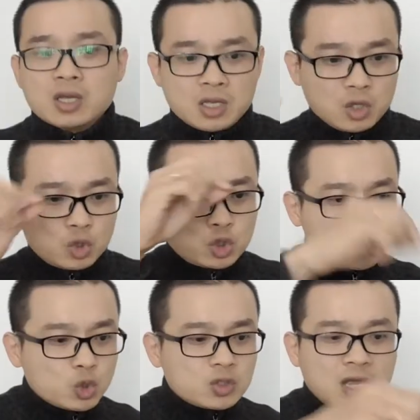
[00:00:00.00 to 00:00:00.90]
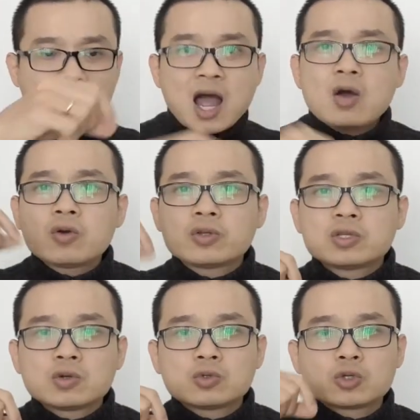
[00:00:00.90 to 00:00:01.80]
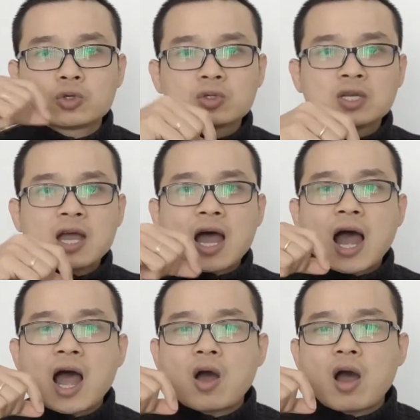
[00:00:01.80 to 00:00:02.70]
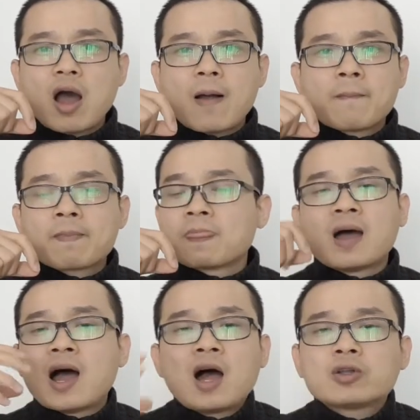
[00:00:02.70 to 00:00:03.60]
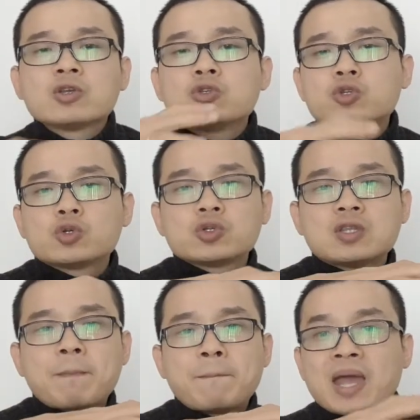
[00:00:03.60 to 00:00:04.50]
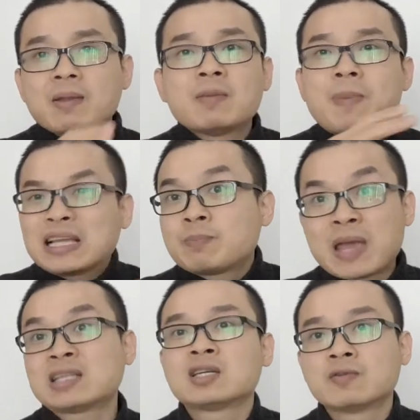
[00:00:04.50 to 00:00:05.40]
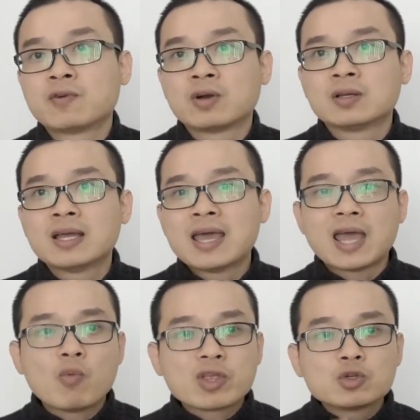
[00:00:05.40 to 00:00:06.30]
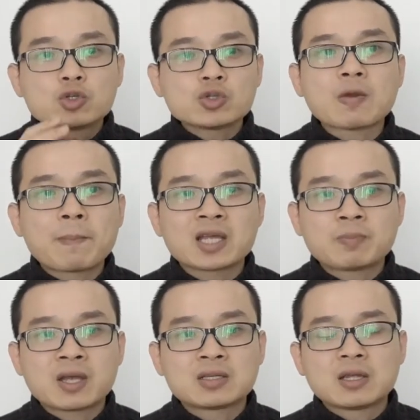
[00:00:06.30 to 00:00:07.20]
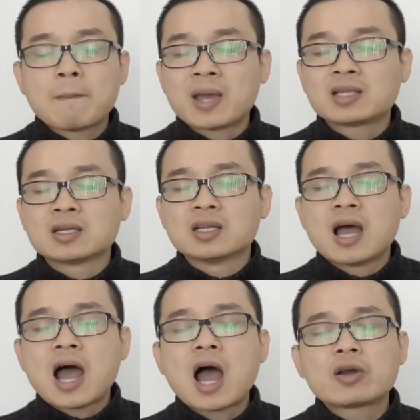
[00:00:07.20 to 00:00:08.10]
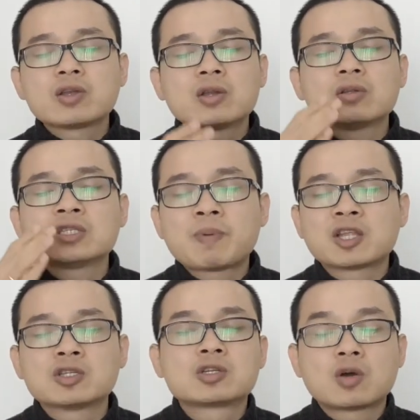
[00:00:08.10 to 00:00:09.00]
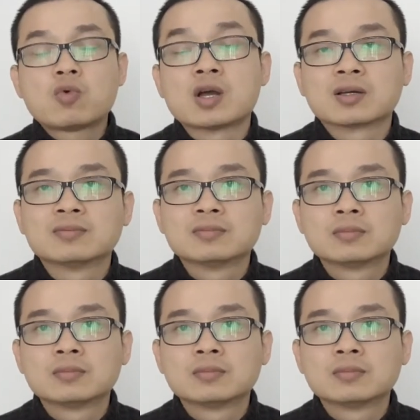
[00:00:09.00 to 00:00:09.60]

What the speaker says: You choose, how could you choose, how do you choose the best pattern for it? And when you choose the best pattern, how do you know this pattern is going to work?